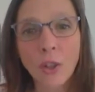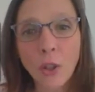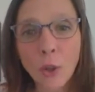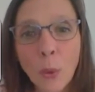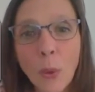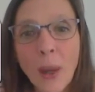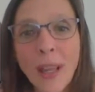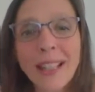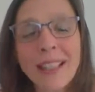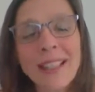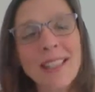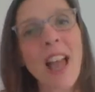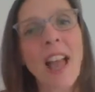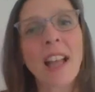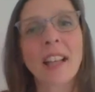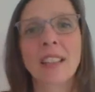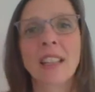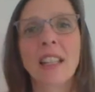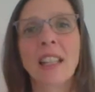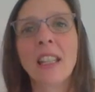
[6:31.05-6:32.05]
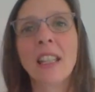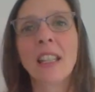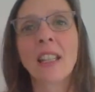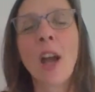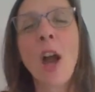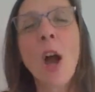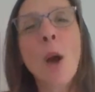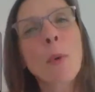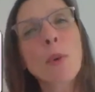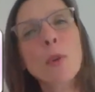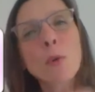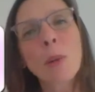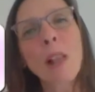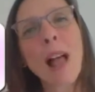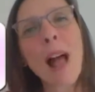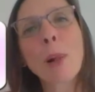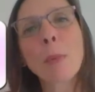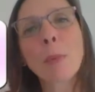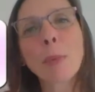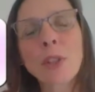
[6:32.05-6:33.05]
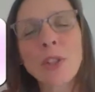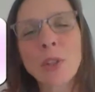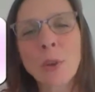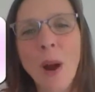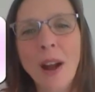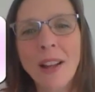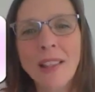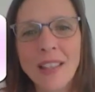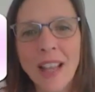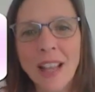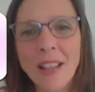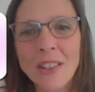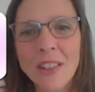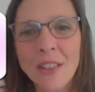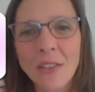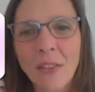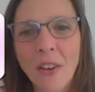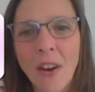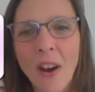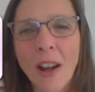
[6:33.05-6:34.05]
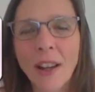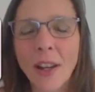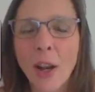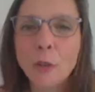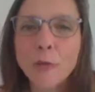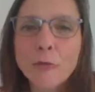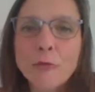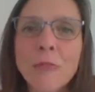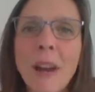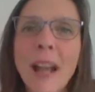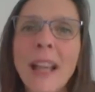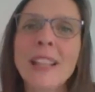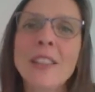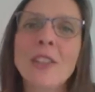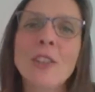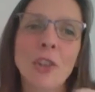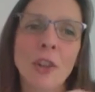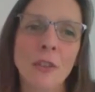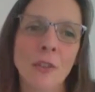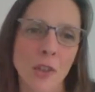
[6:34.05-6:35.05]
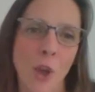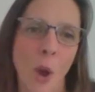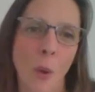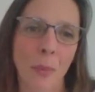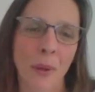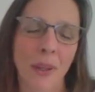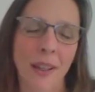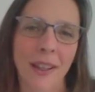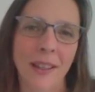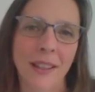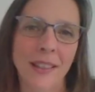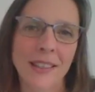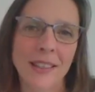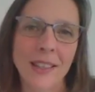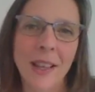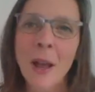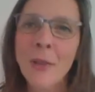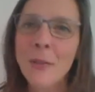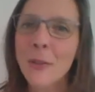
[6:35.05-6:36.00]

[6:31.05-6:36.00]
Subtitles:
quick technique which will help you to identify a range of topics